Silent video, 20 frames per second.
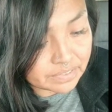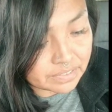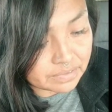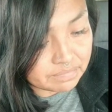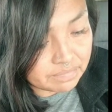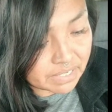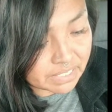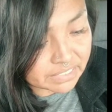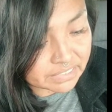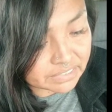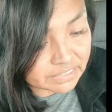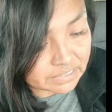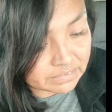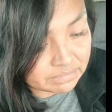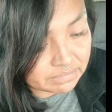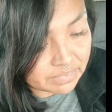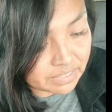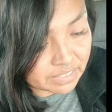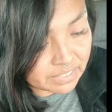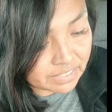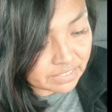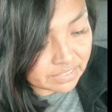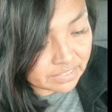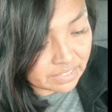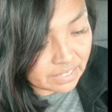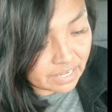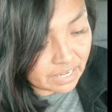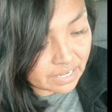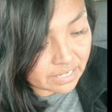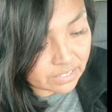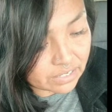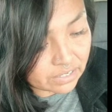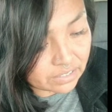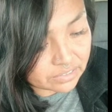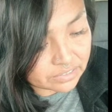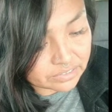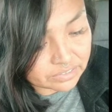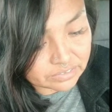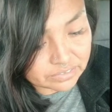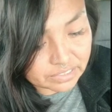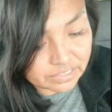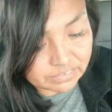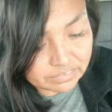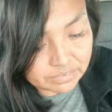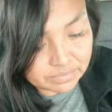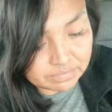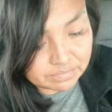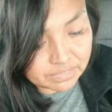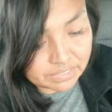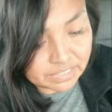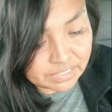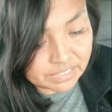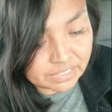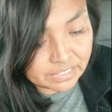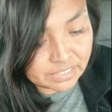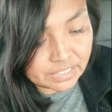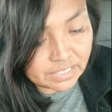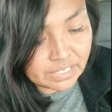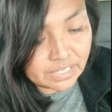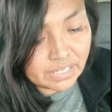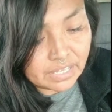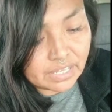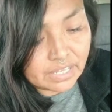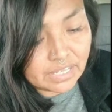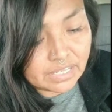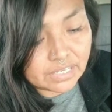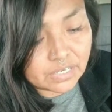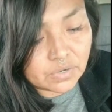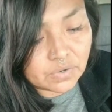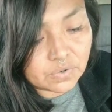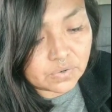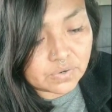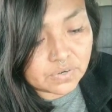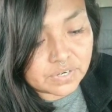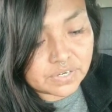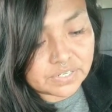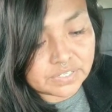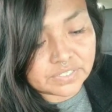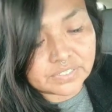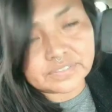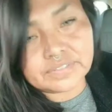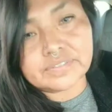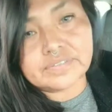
the medicine man had also given me cord.